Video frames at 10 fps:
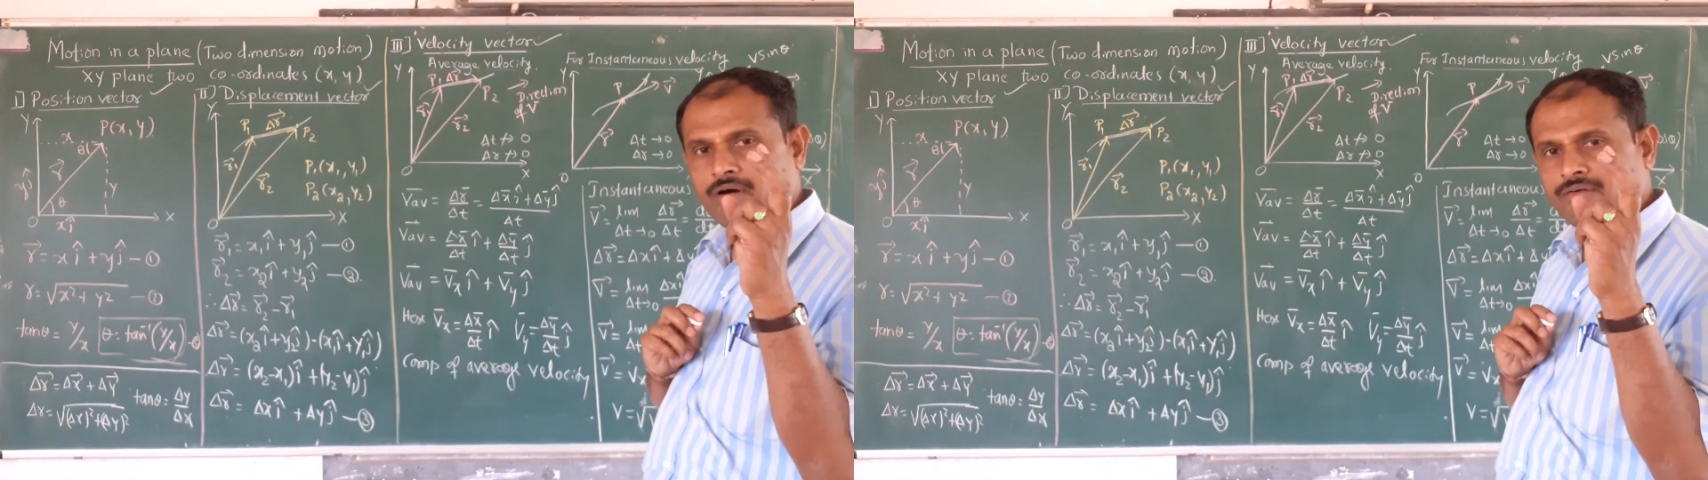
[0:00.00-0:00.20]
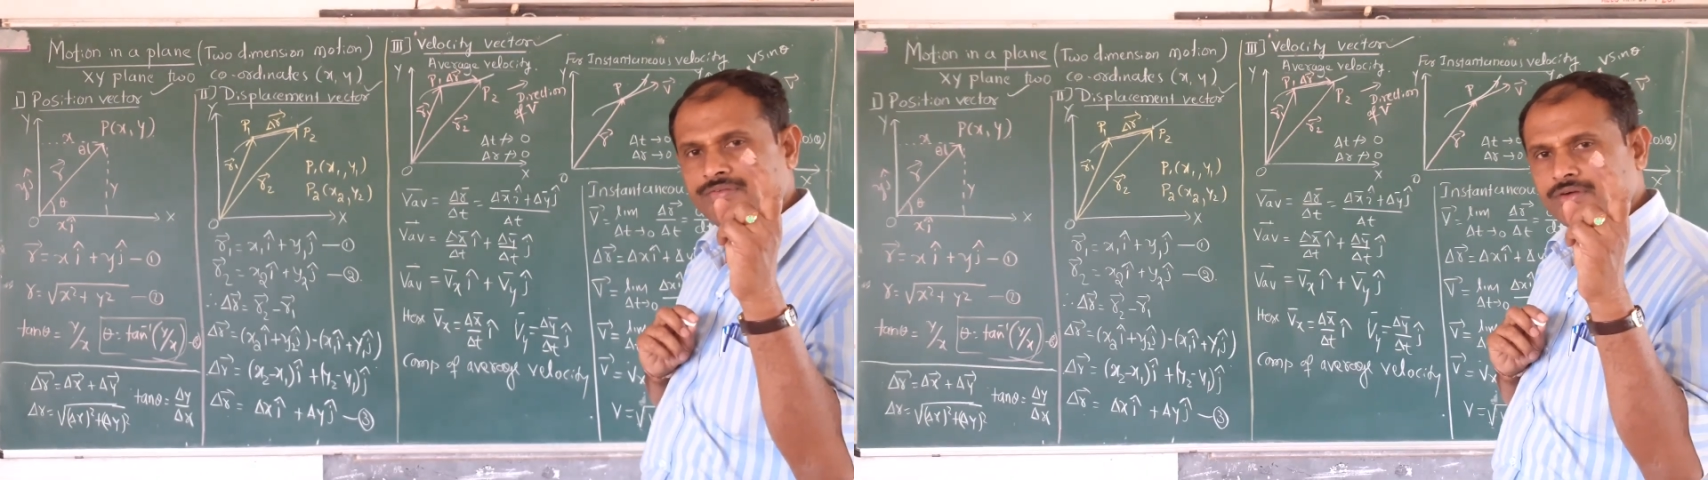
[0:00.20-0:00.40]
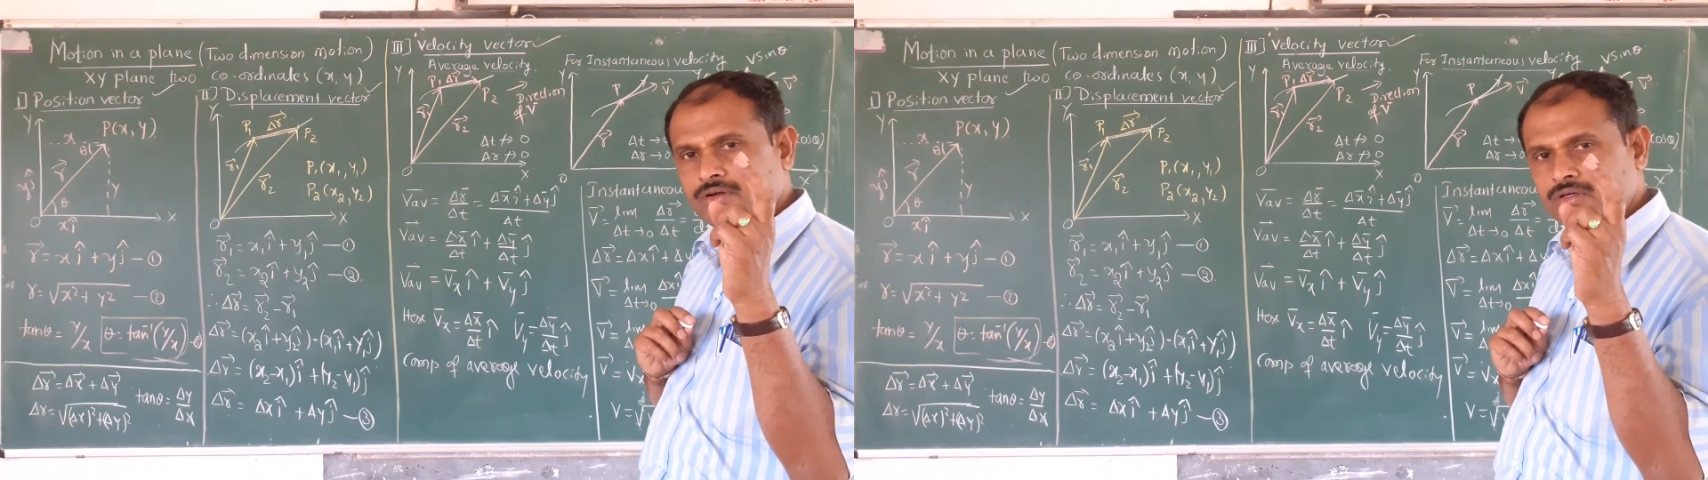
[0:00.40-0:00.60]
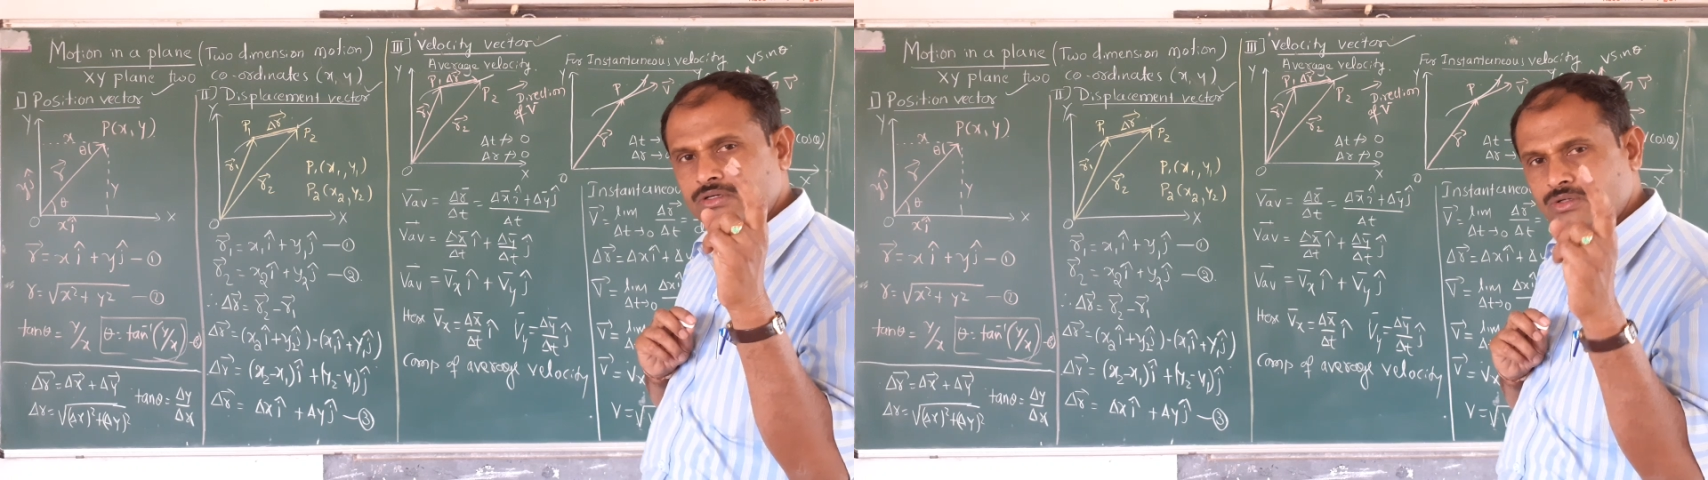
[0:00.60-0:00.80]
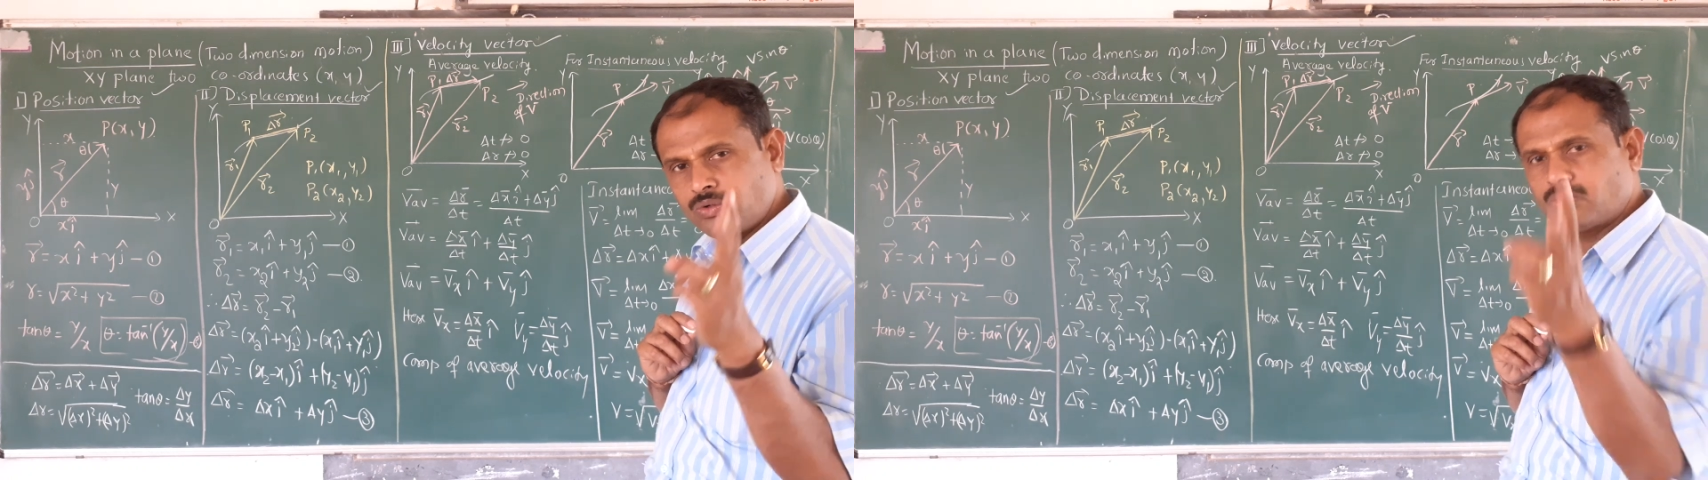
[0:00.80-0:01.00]

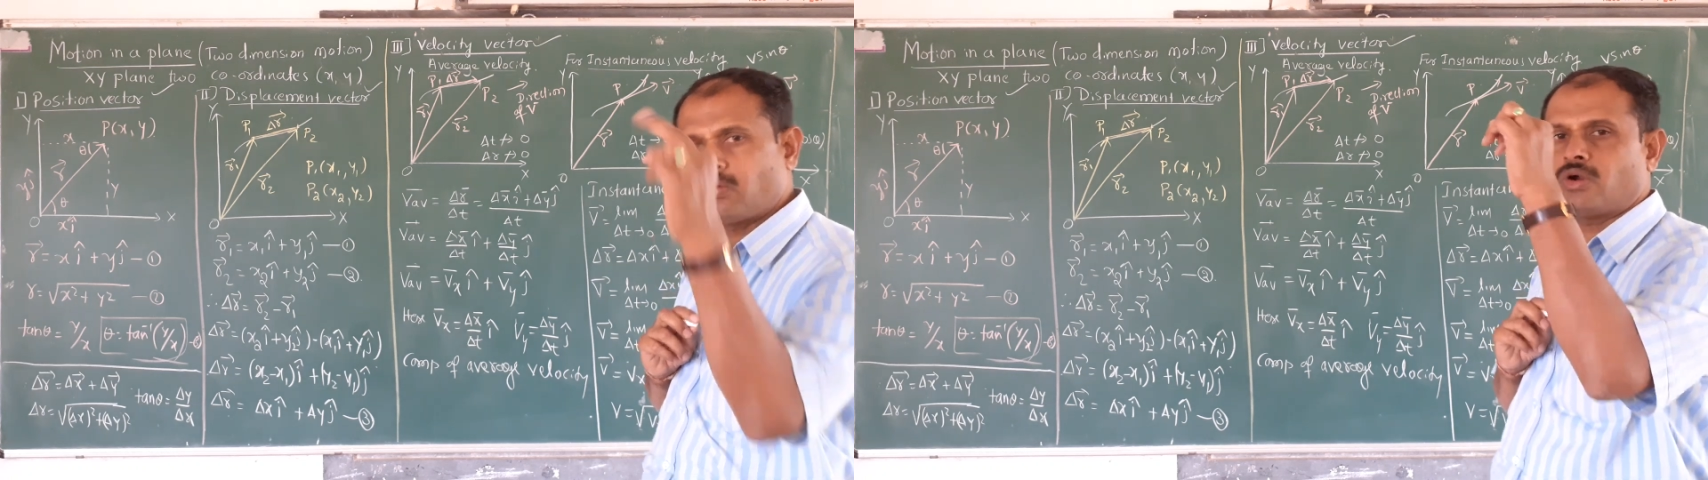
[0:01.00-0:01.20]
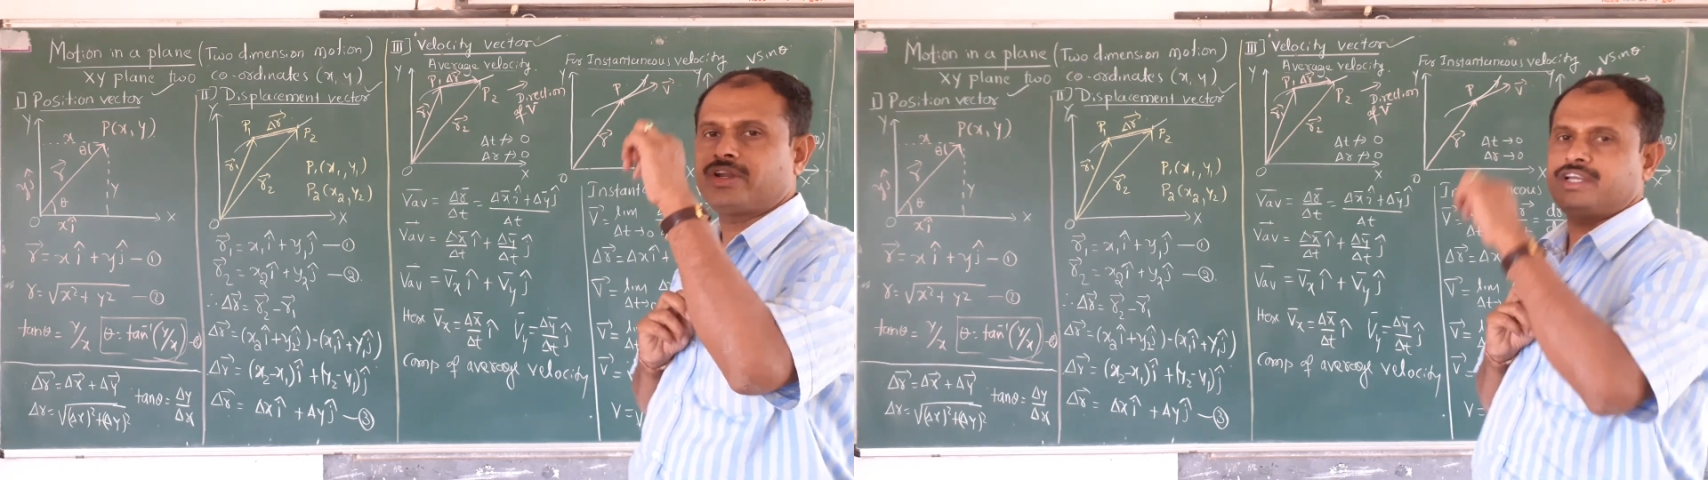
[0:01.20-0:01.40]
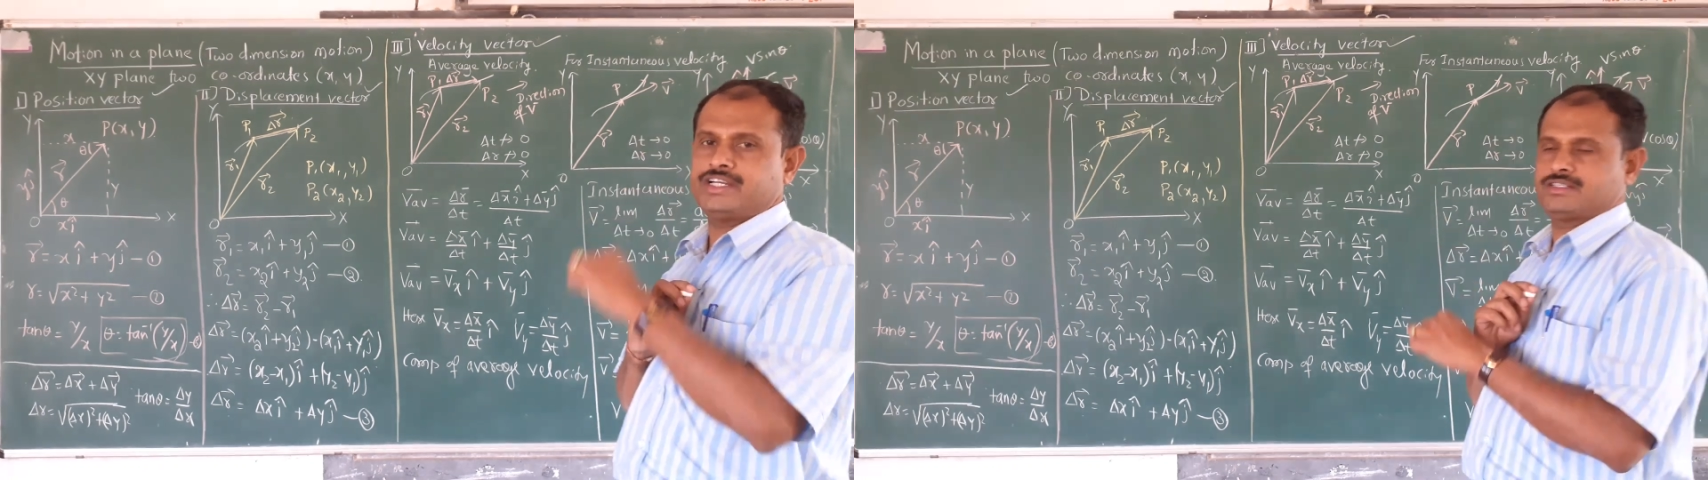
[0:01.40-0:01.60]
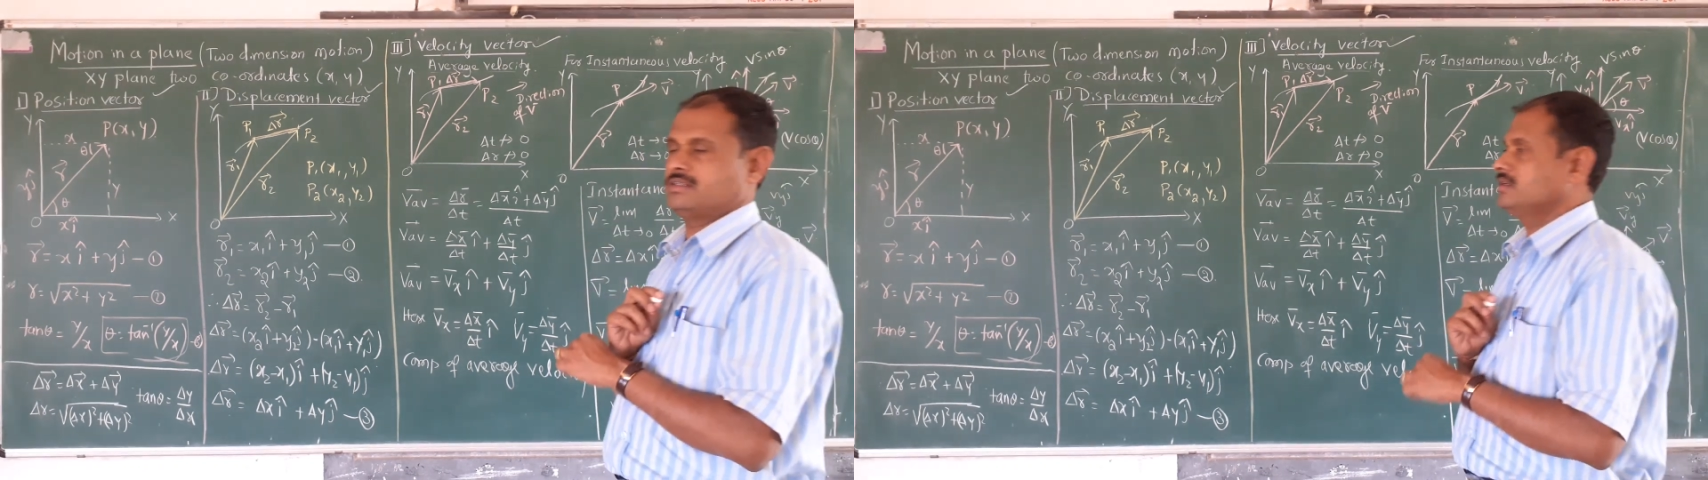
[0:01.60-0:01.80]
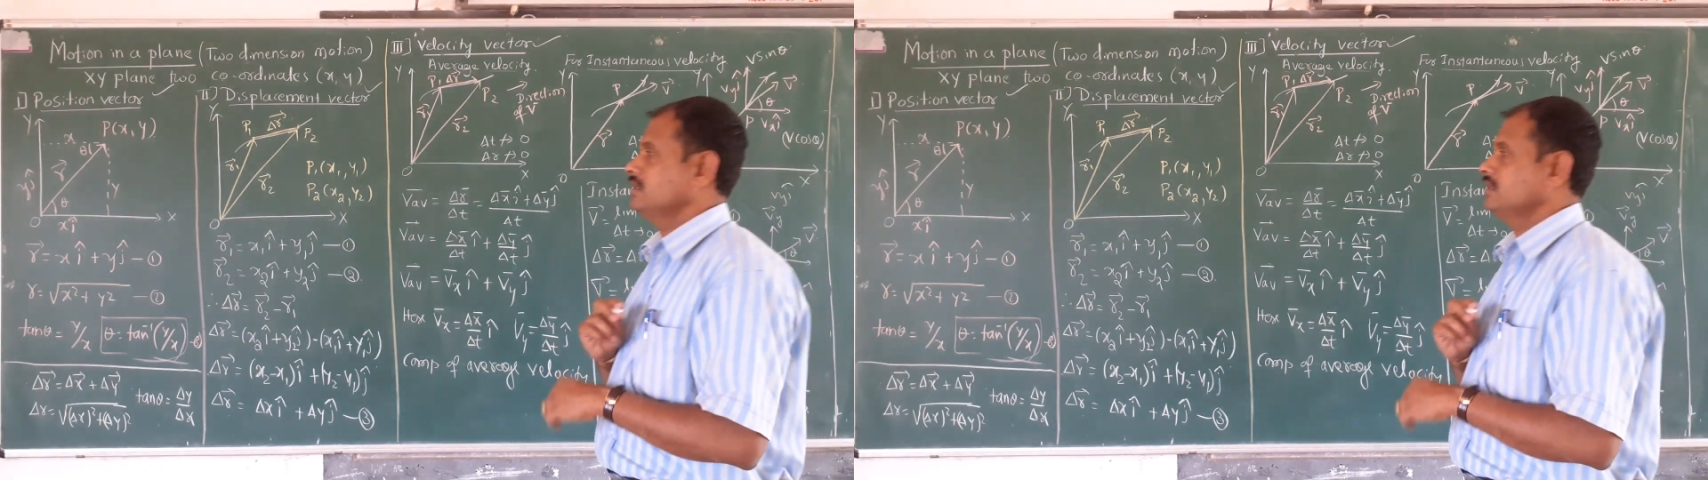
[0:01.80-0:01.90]
of 2 coordinates